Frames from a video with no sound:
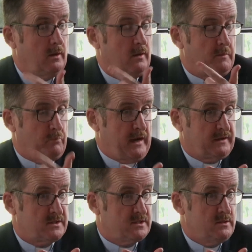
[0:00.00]
the
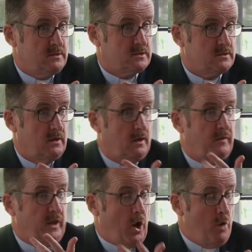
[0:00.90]
practices,
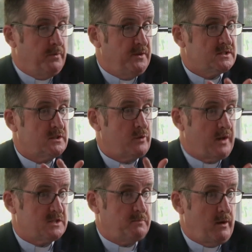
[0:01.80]
the openness and the
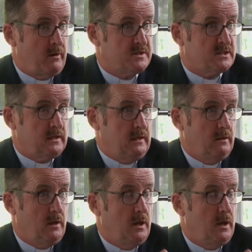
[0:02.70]
transparency,